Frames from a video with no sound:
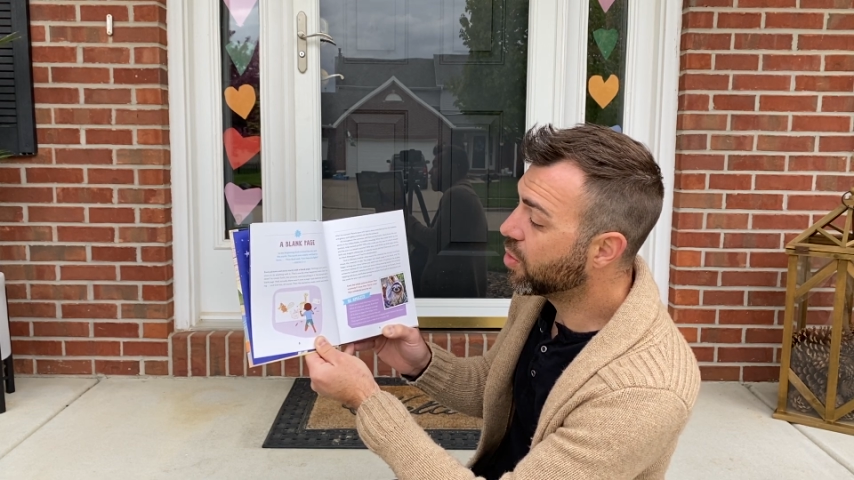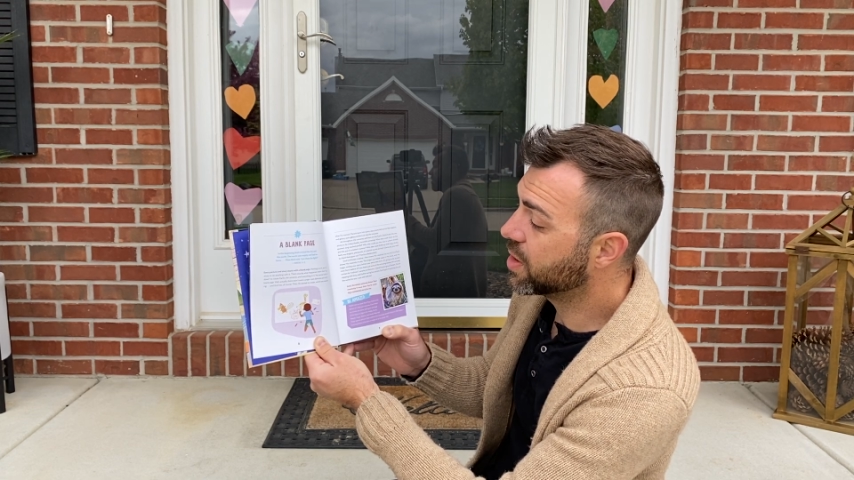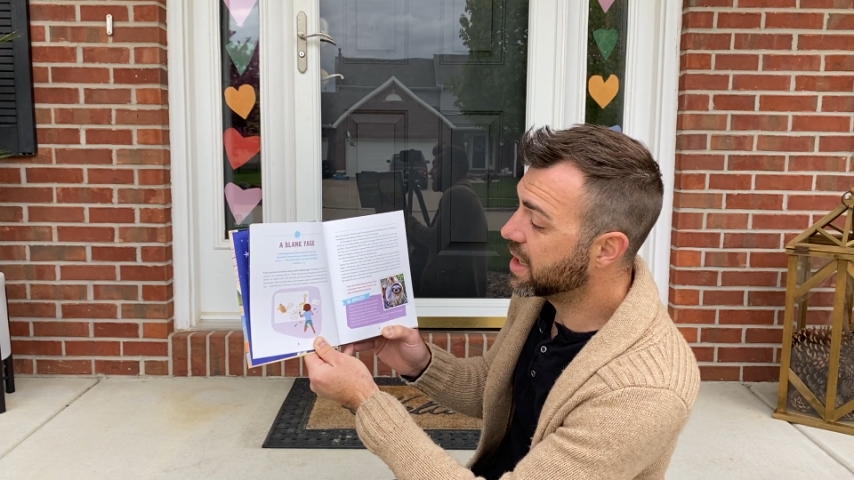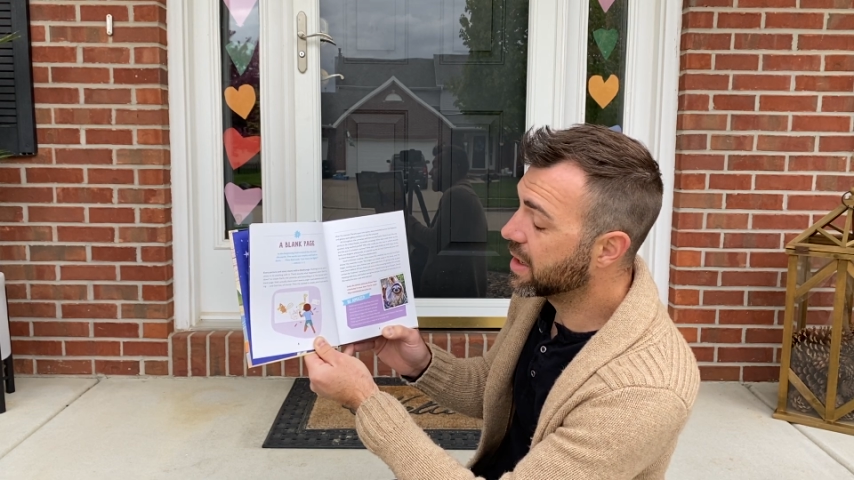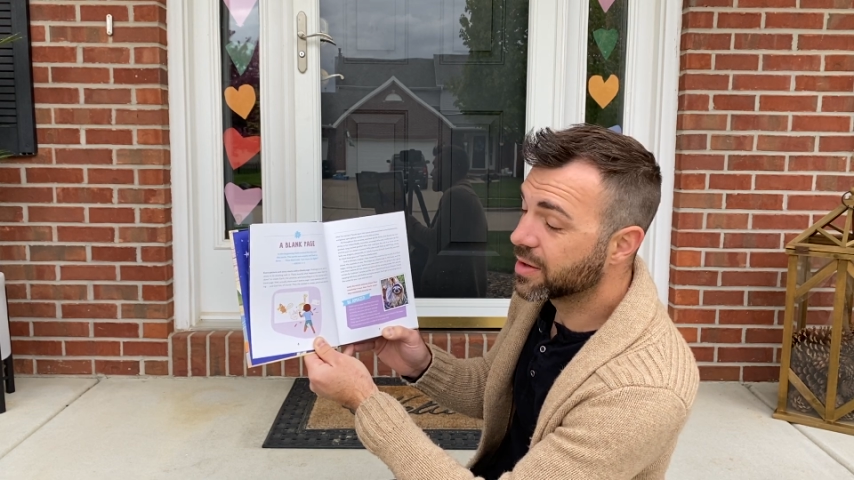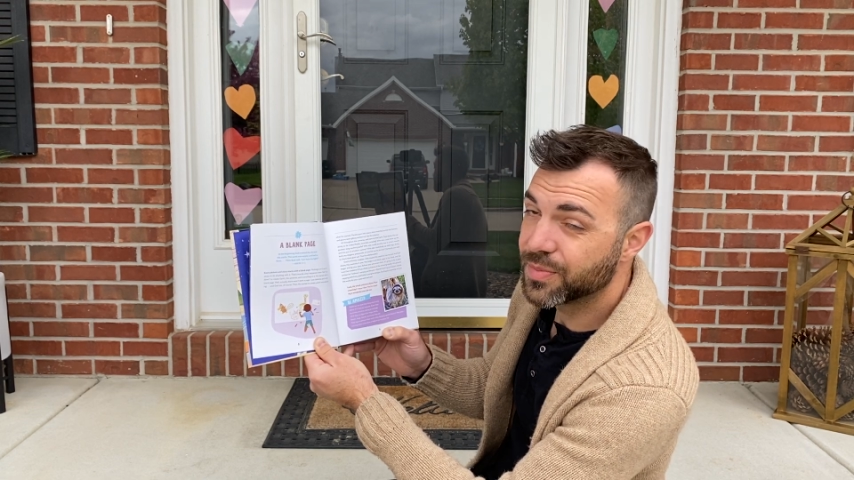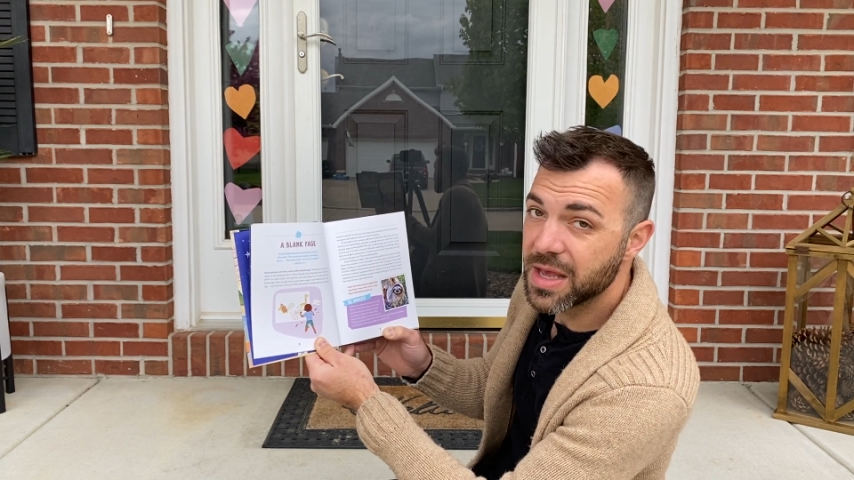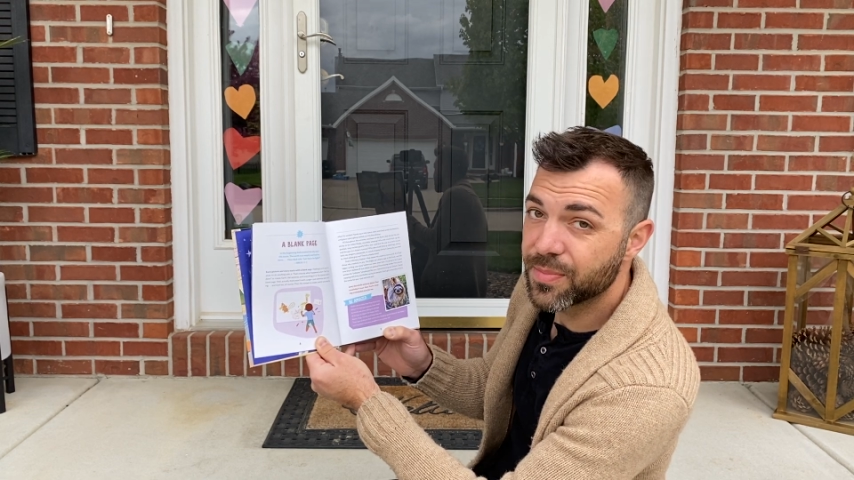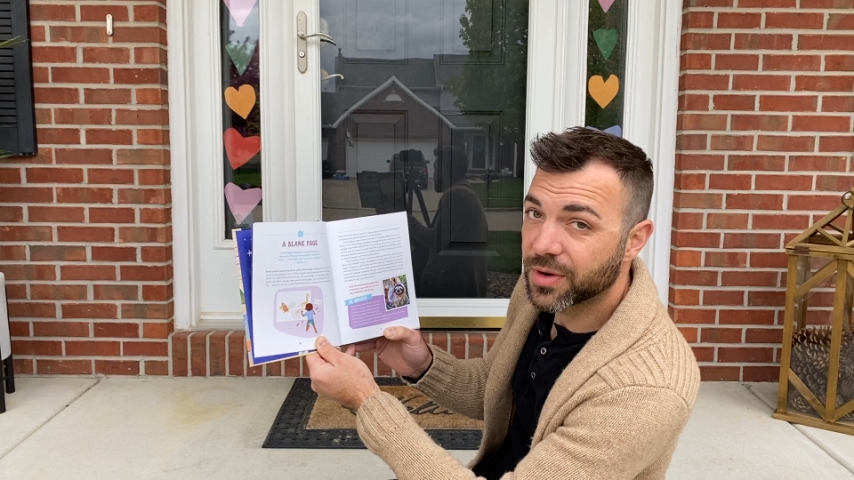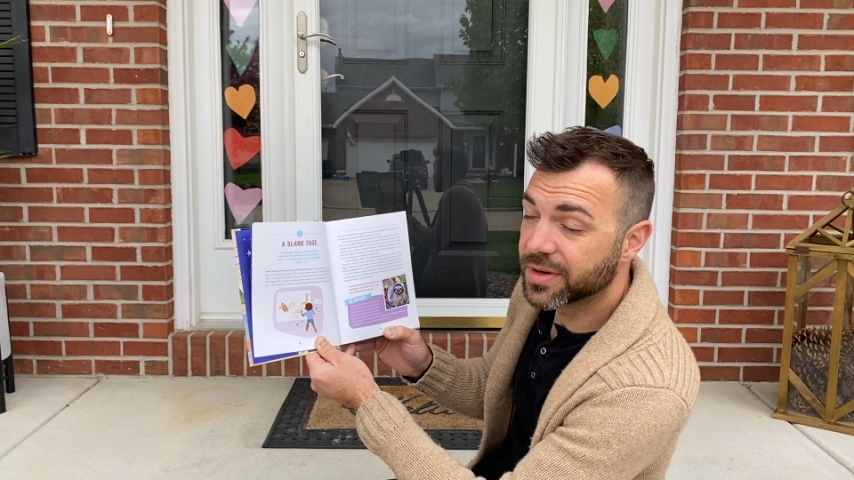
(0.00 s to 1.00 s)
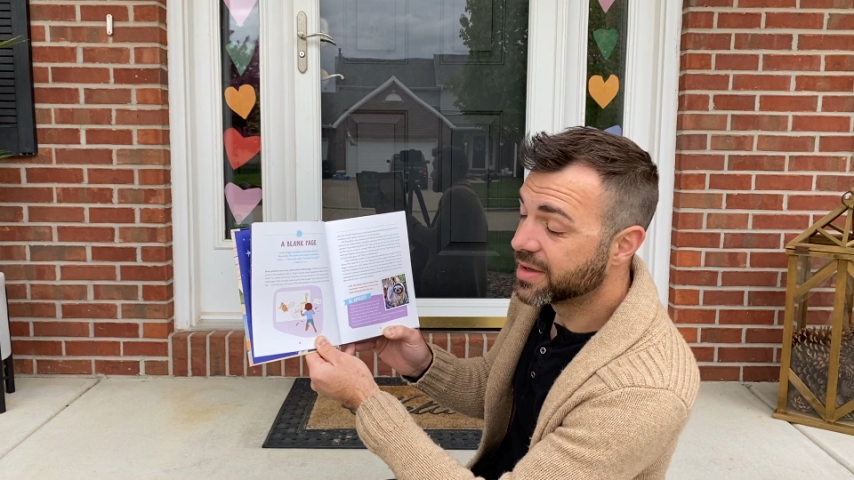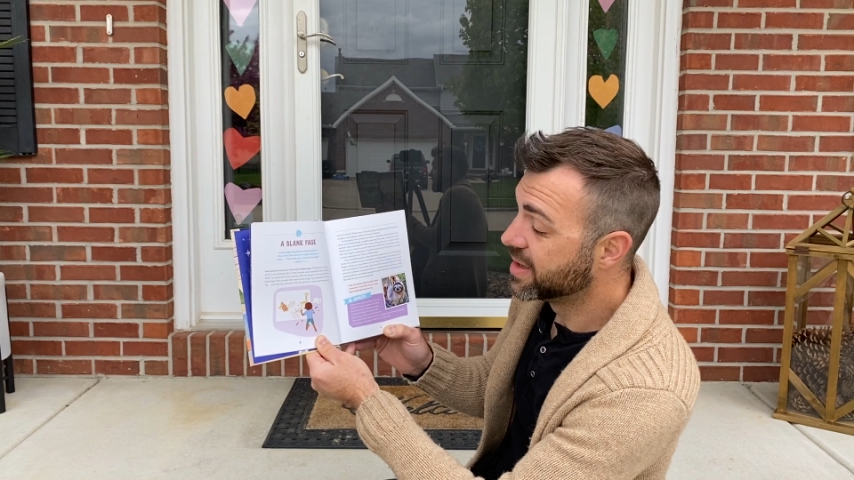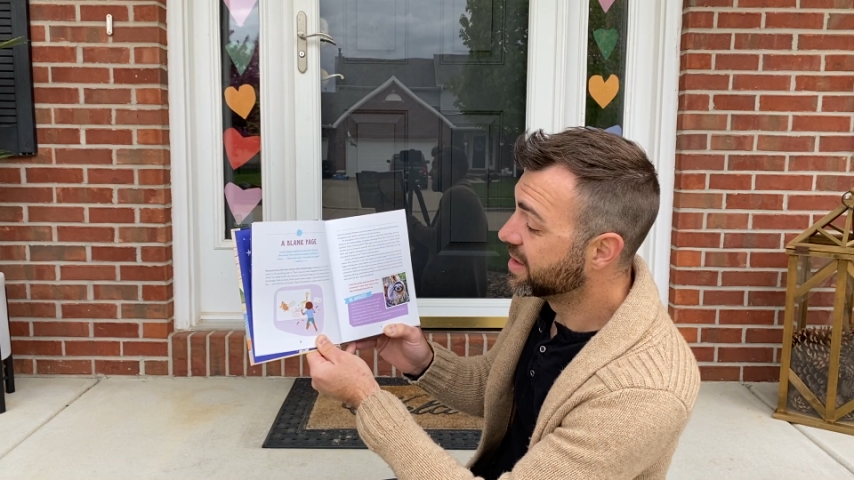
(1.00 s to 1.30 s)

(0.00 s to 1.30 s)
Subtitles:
ordinary people